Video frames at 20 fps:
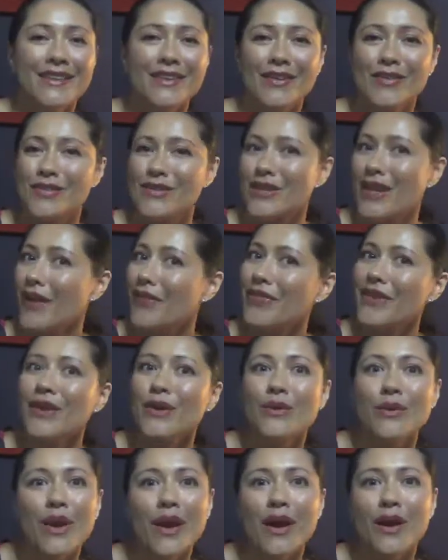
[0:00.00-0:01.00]
there's
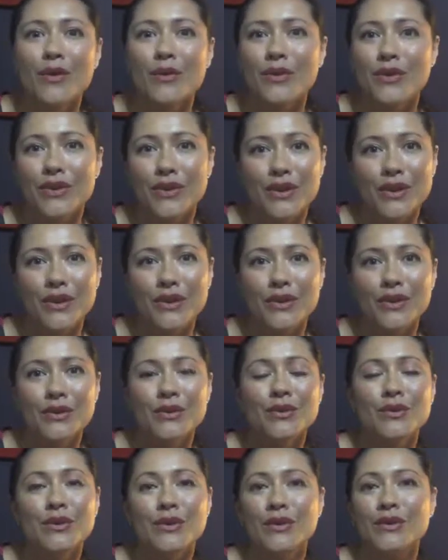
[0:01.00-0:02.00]
nothing wrong with
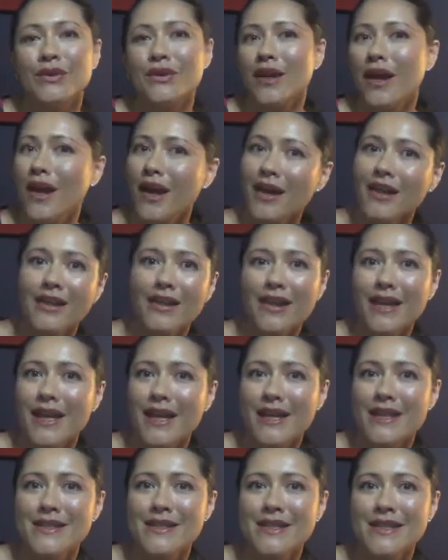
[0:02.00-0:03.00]
you, you're not
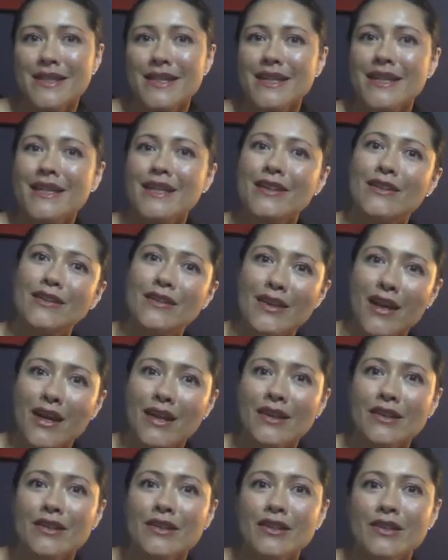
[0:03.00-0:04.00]
lazy, you're
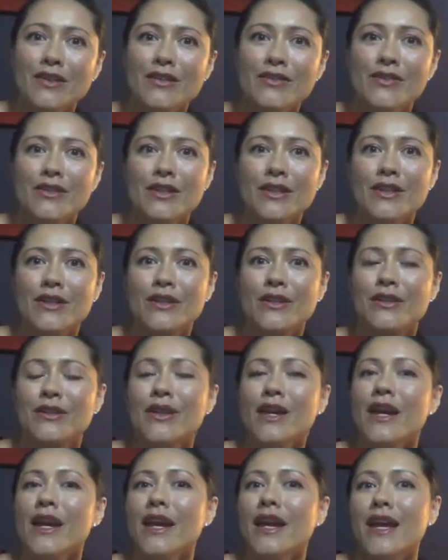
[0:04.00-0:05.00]
not a loser.
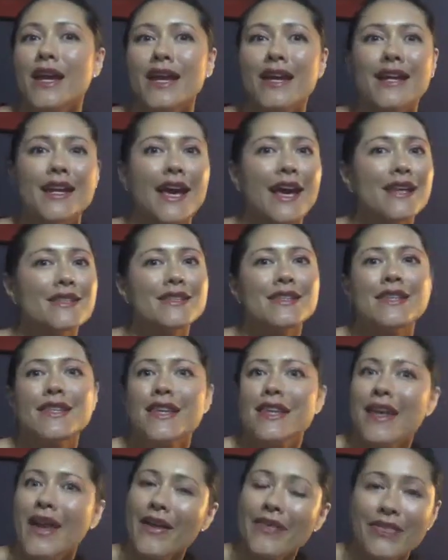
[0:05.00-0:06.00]
It has
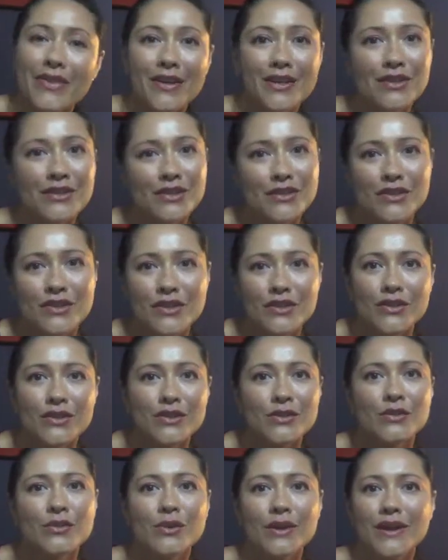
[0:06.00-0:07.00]
nothing to
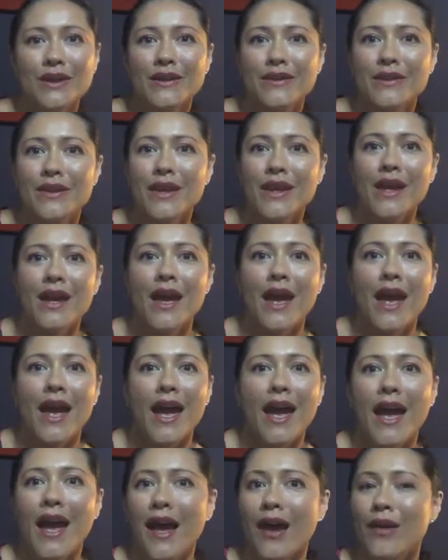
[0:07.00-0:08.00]
do with
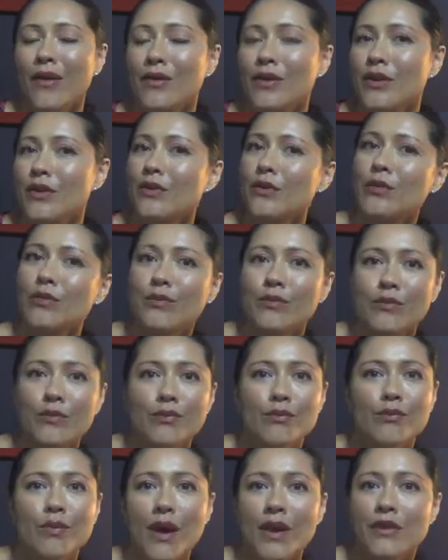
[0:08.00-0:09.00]
how your
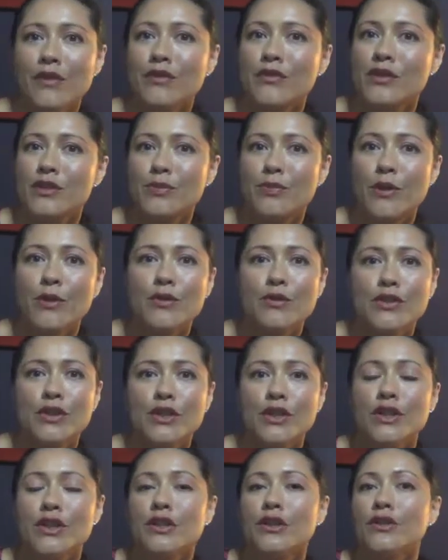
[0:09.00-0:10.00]
mother spoke
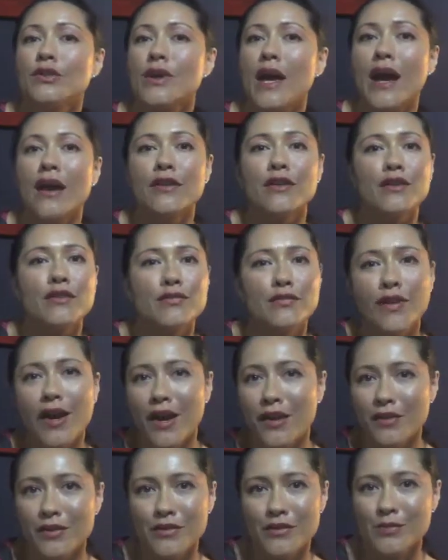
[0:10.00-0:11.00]
to you, how your
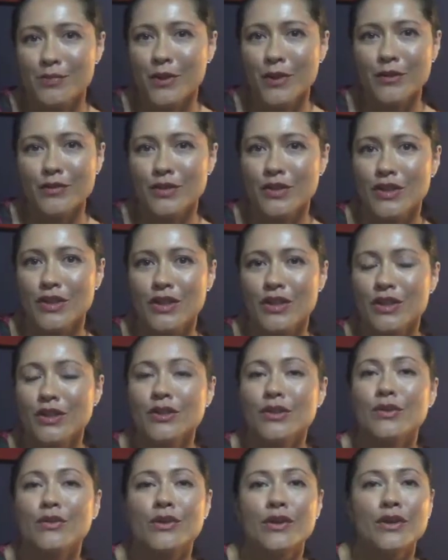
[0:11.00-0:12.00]
father spoke to
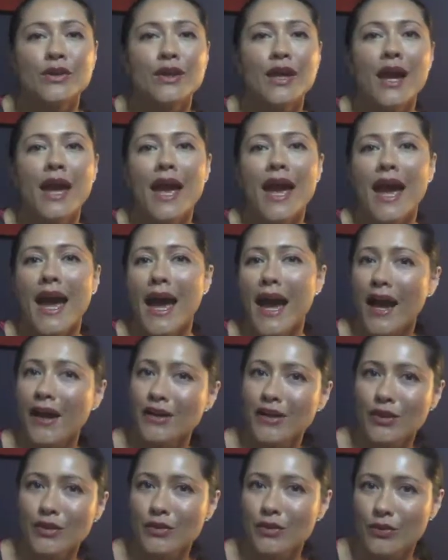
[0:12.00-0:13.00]
you, or how
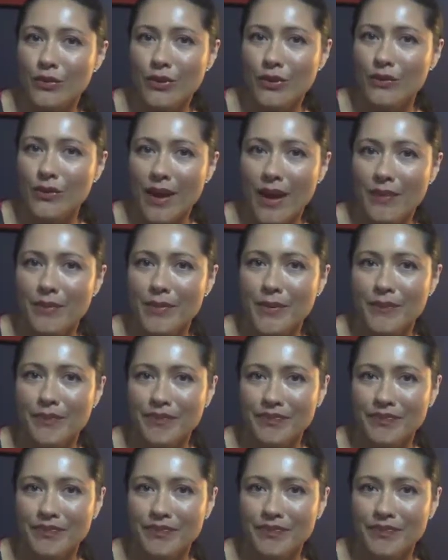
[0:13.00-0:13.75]
you grew up.